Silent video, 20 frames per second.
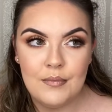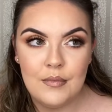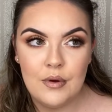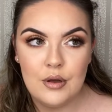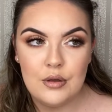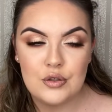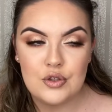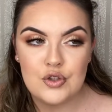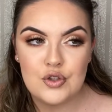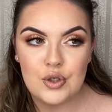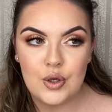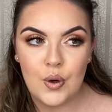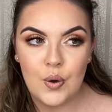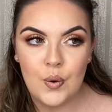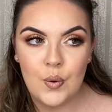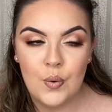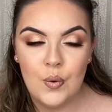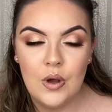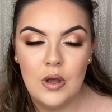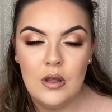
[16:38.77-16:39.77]

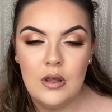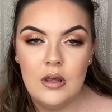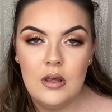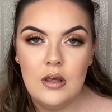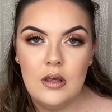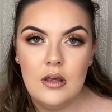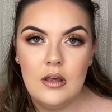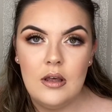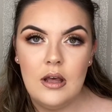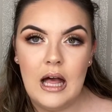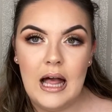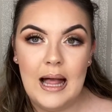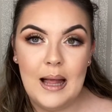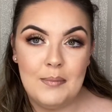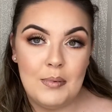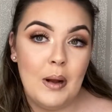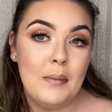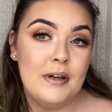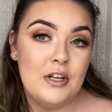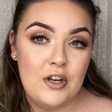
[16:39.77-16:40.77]
So I'll
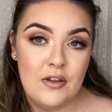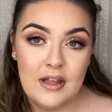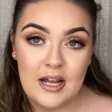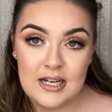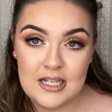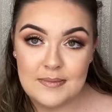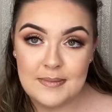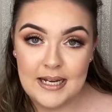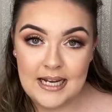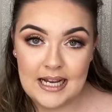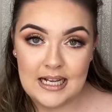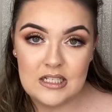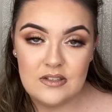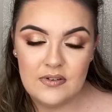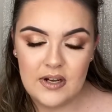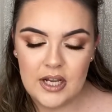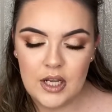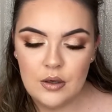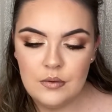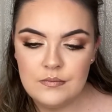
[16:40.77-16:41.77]
probably do that as my next
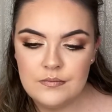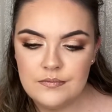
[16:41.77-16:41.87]
video.